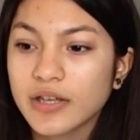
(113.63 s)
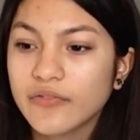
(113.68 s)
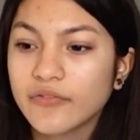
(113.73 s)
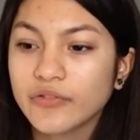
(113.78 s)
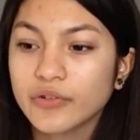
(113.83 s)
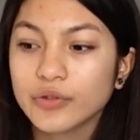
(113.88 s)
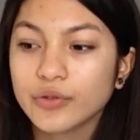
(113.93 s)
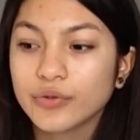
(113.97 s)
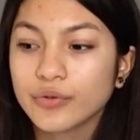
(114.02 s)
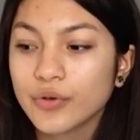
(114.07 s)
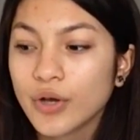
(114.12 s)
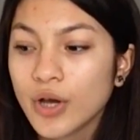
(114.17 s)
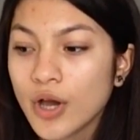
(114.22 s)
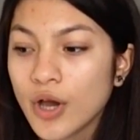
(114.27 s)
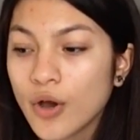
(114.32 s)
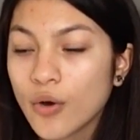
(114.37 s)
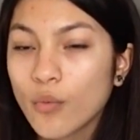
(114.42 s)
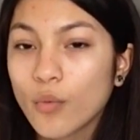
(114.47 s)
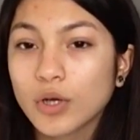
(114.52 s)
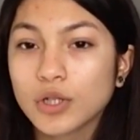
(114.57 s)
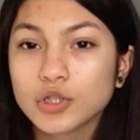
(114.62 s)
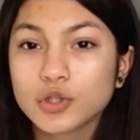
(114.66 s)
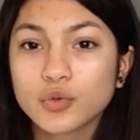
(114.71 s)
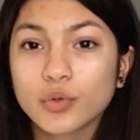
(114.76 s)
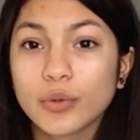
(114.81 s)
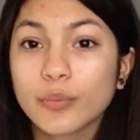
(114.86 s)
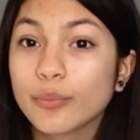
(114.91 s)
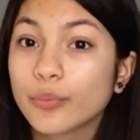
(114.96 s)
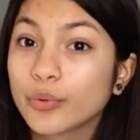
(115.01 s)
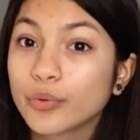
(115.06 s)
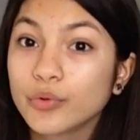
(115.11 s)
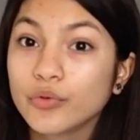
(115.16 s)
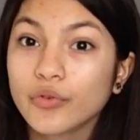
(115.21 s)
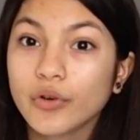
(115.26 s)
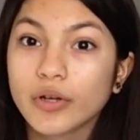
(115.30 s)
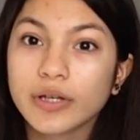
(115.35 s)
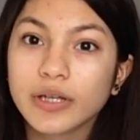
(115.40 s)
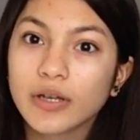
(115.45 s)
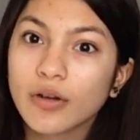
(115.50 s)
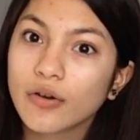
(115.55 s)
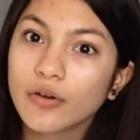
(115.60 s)
if you want to improve
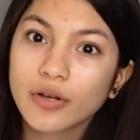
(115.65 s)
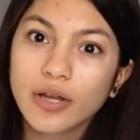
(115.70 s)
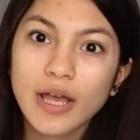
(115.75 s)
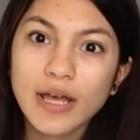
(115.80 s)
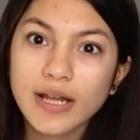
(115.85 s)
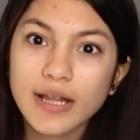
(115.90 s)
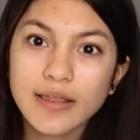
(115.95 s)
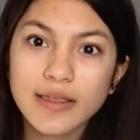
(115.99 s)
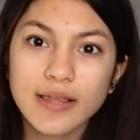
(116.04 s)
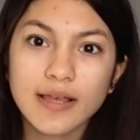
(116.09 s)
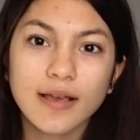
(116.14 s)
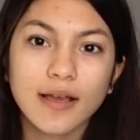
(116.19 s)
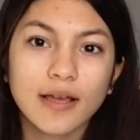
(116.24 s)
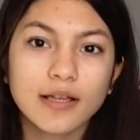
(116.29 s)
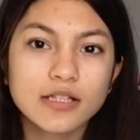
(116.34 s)
on it or anything.